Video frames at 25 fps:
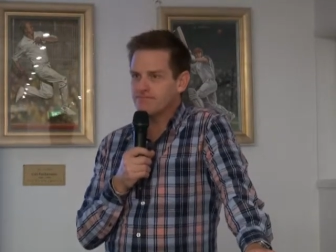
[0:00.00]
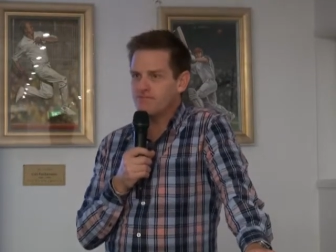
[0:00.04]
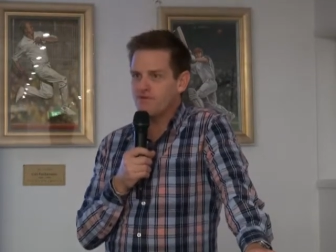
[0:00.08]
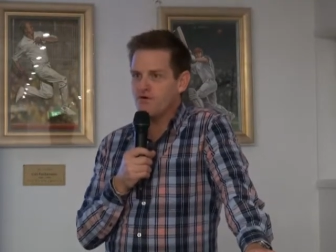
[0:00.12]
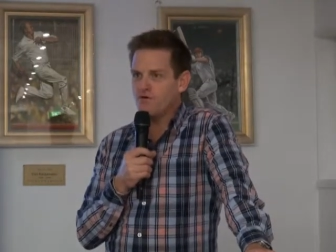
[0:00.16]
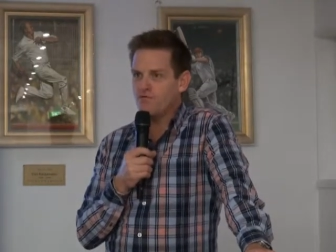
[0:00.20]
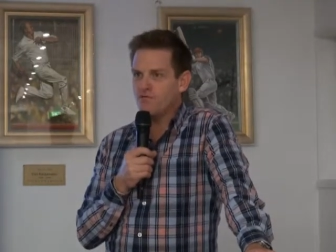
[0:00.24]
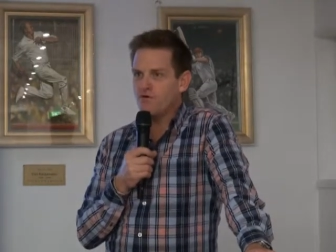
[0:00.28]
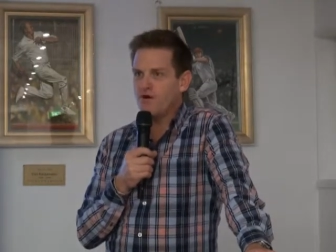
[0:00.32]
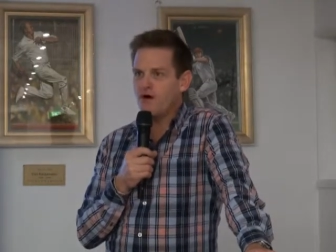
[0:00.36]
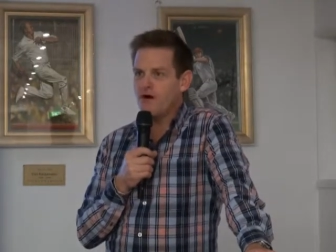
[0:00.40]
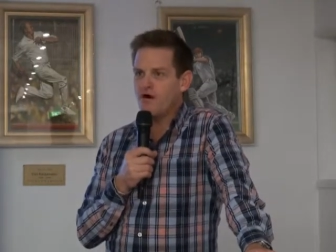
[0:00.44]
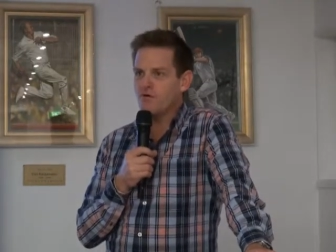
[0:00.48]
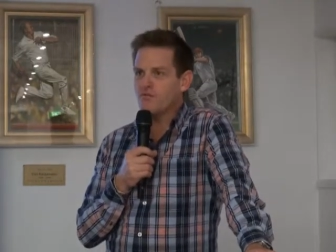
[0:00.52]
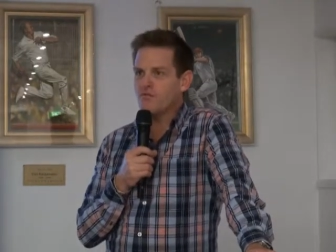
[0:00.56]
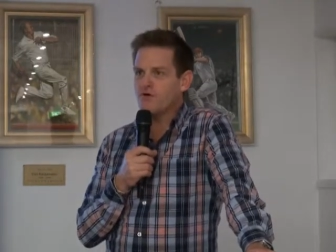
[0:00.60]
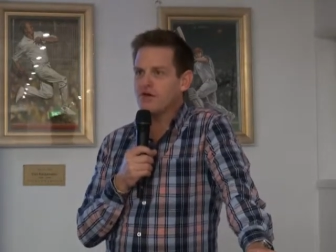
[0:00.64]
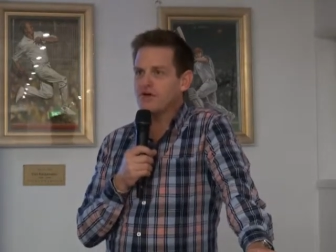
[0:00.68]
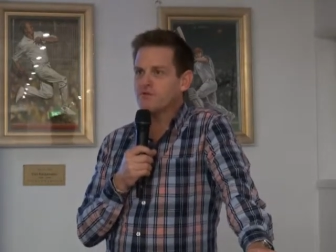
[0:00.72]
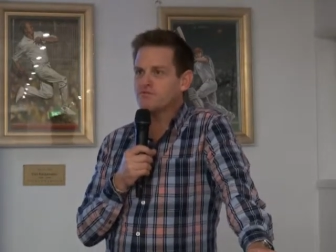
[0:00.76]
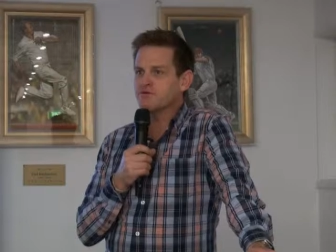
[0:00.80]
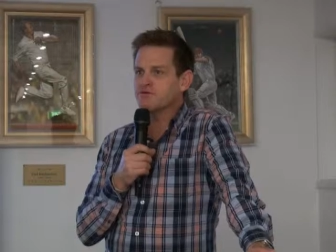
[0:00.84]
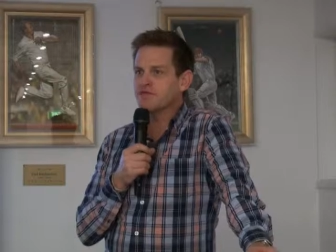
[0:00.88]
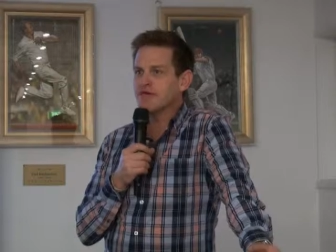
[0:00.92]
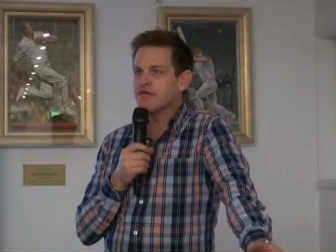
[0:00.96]
Well, why,
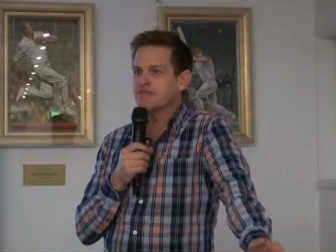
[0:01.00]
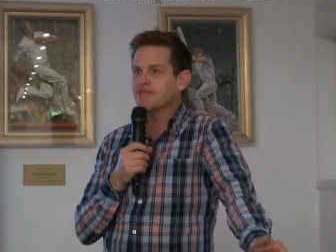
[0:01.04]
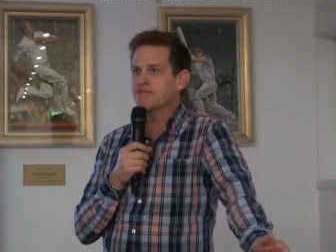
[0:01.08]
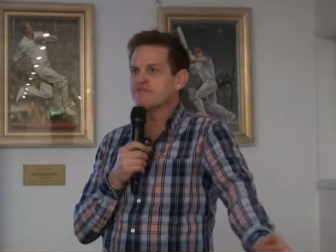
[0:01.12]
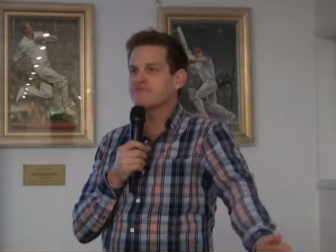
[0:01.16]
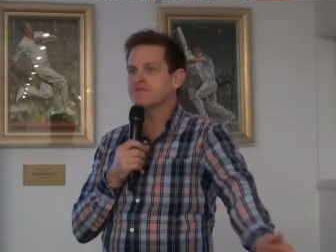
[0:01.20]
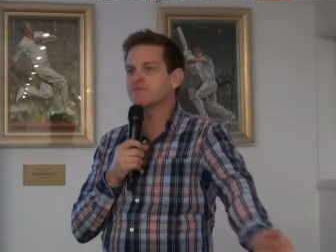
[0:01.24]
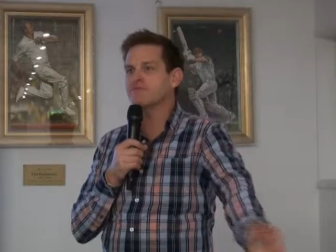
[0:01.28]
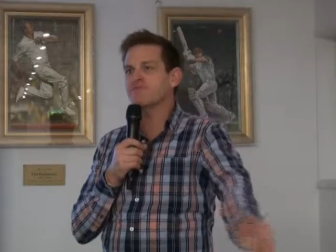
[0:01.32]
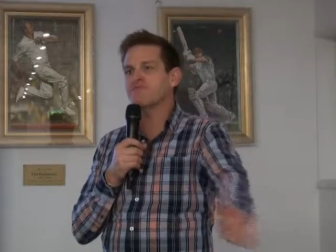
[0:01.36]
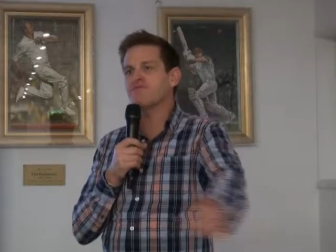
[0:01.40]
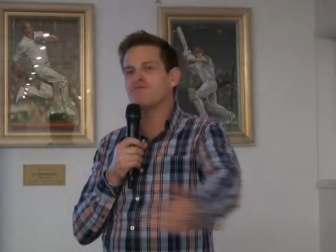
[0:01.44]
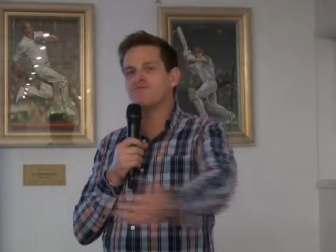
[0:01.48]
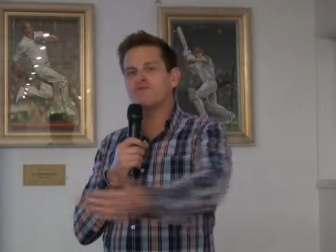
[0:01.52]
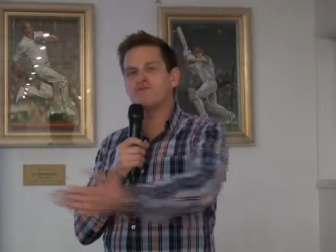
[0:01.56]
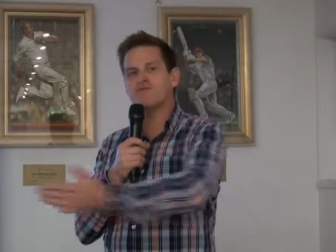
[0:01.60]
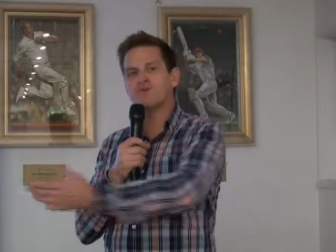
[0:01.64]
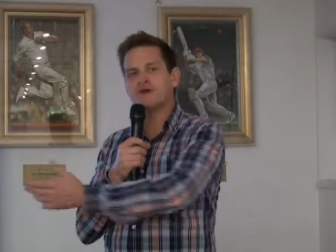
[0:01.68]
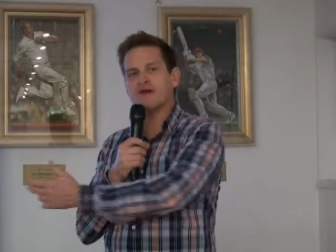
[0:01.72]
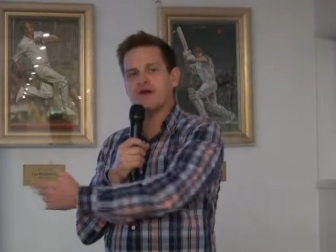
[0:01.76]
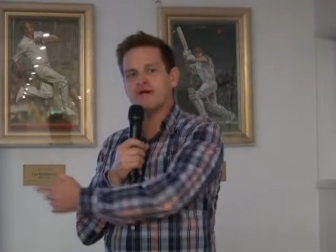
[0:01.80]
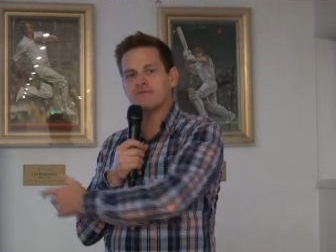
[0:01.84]
where were they living before